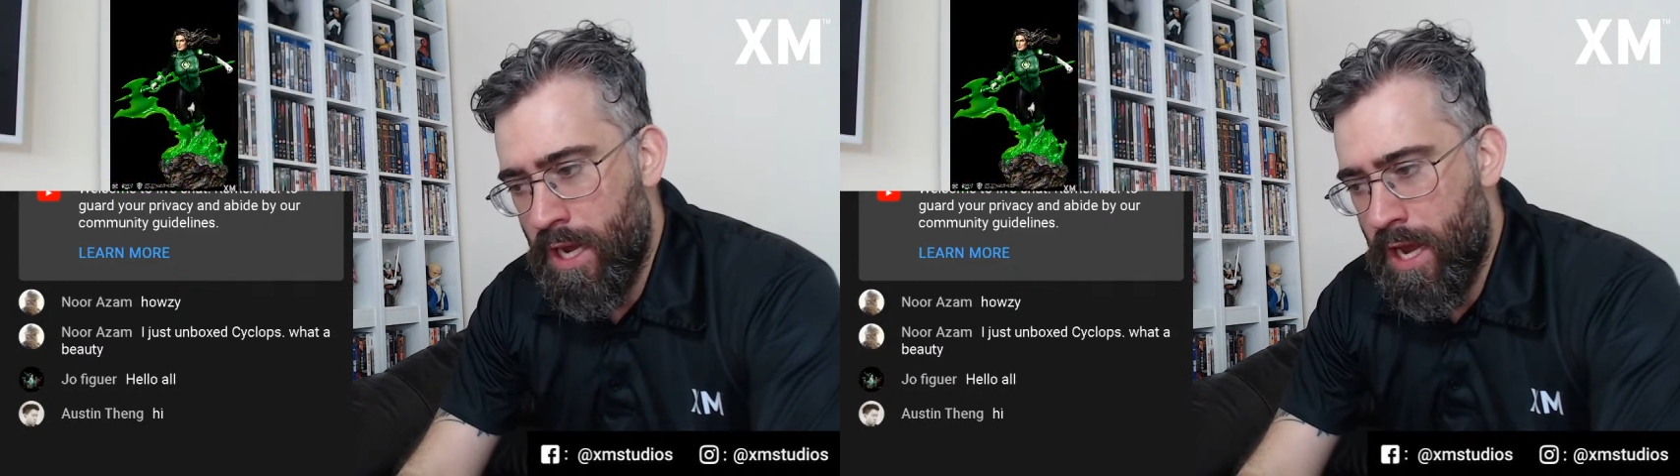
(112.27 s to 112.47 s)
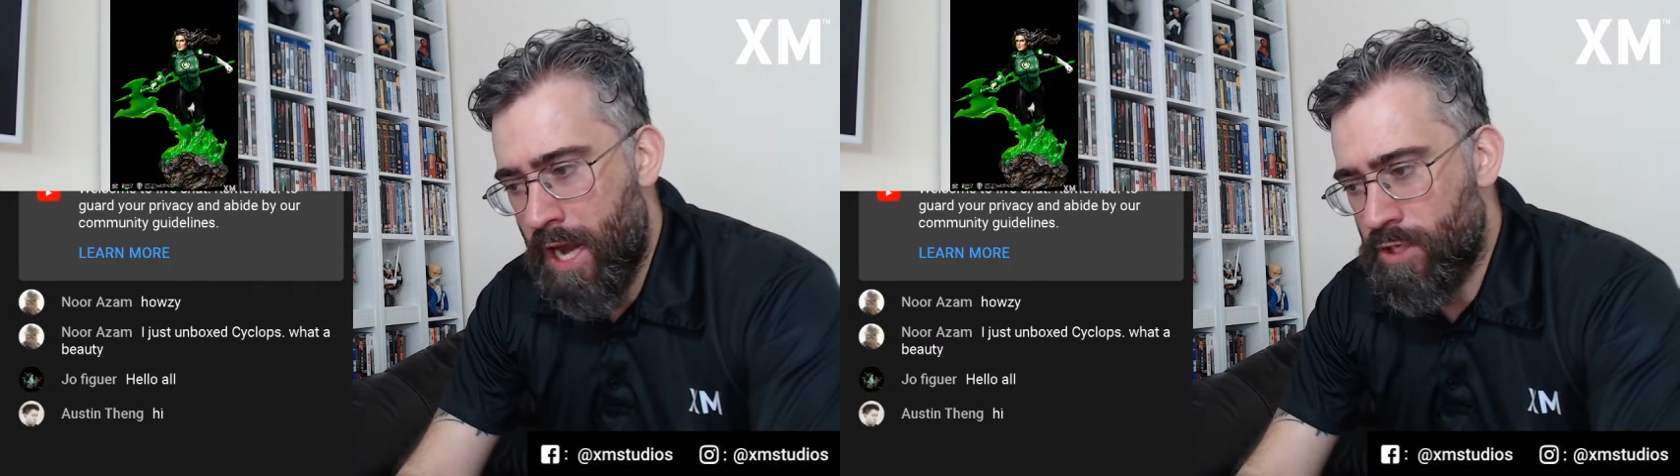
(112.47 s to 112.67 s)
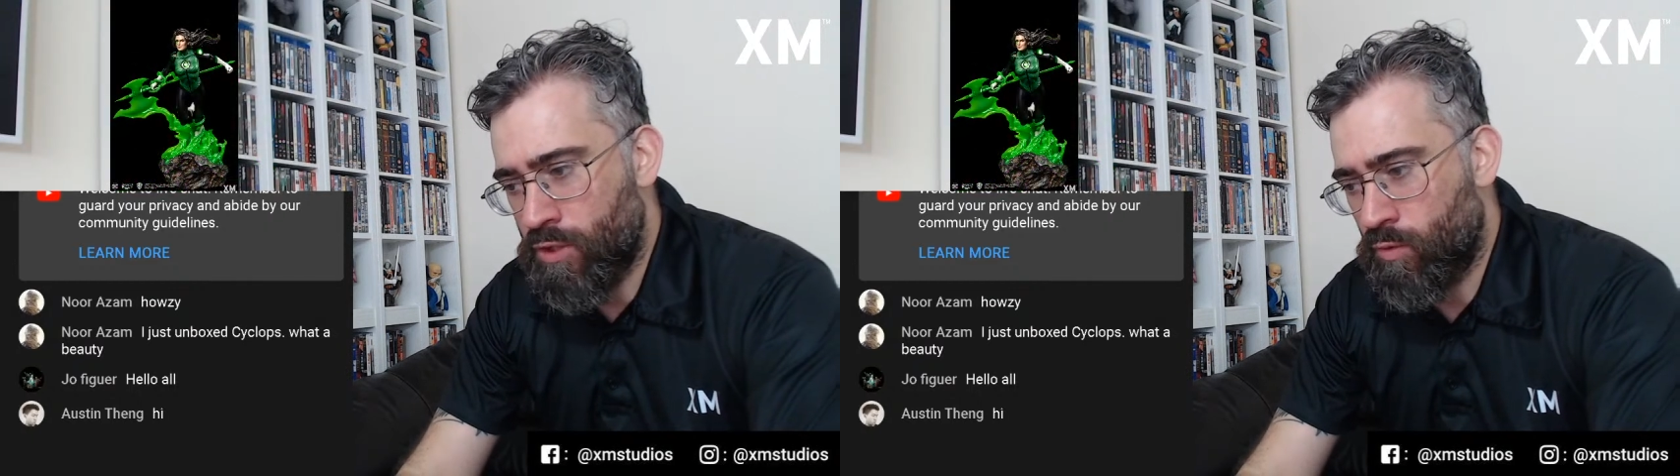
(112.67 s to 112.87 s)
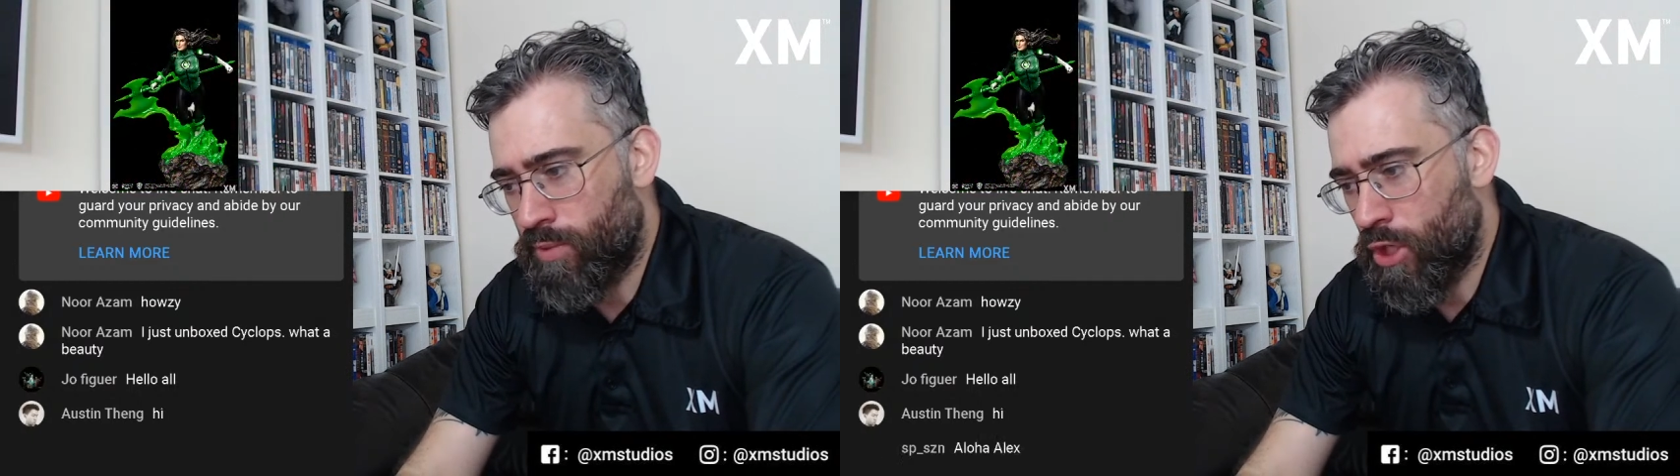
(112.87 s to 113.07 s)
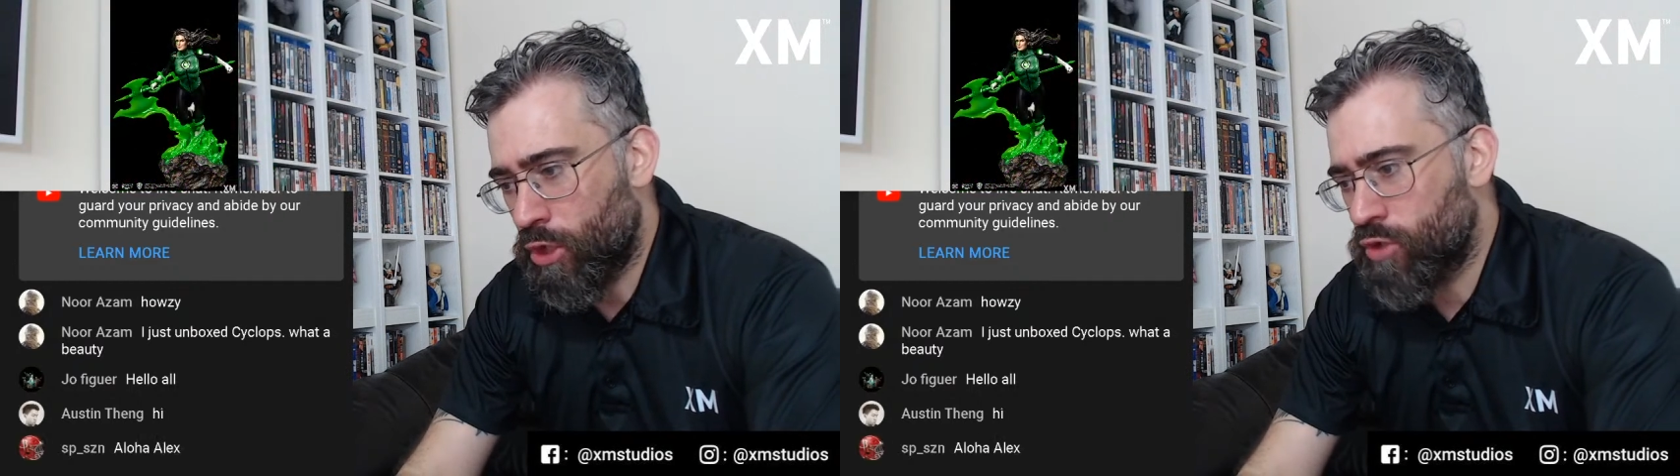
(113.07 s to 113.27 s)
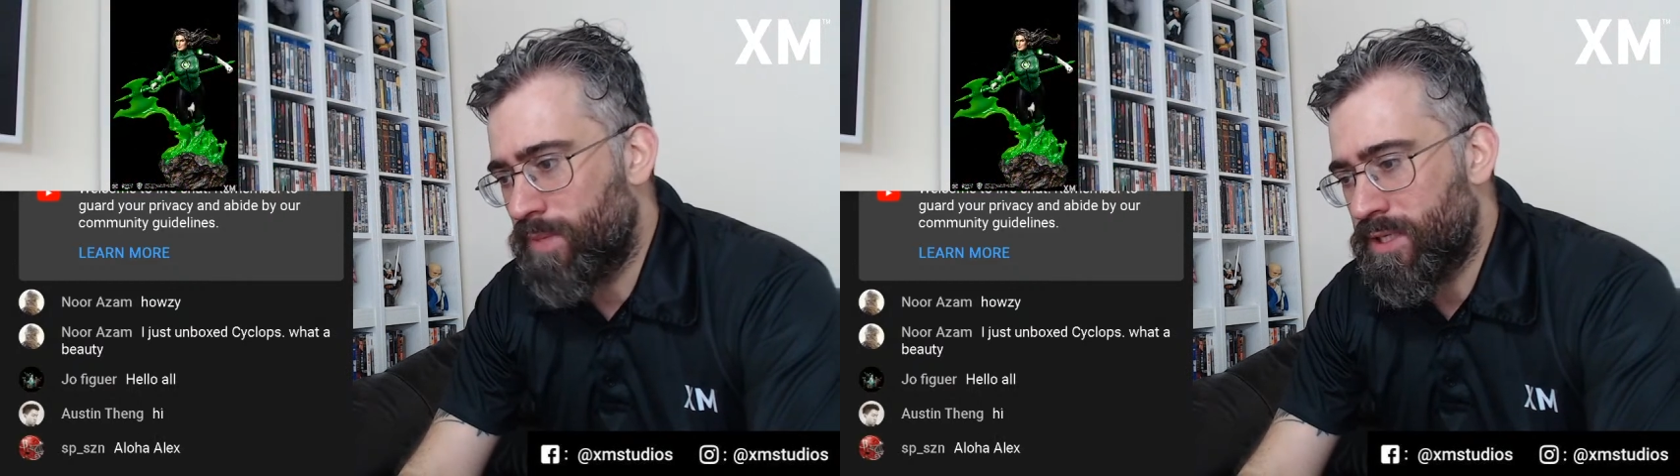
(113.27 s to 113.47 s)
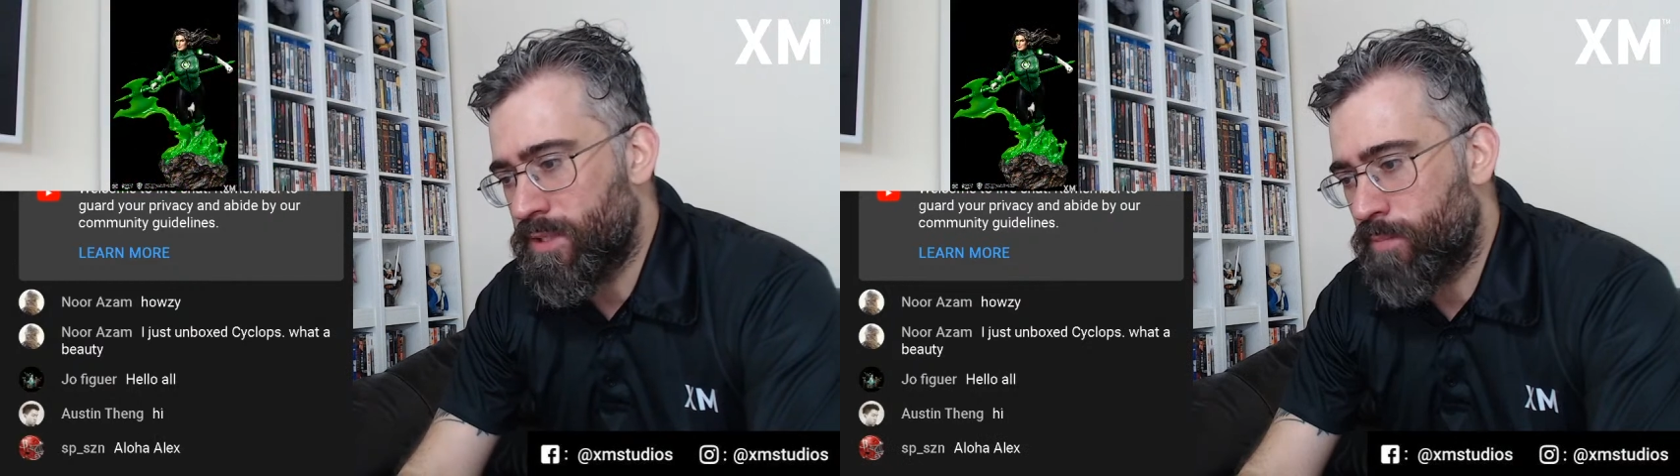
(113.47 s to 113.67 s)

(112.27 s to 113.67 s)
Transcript: actual production piece in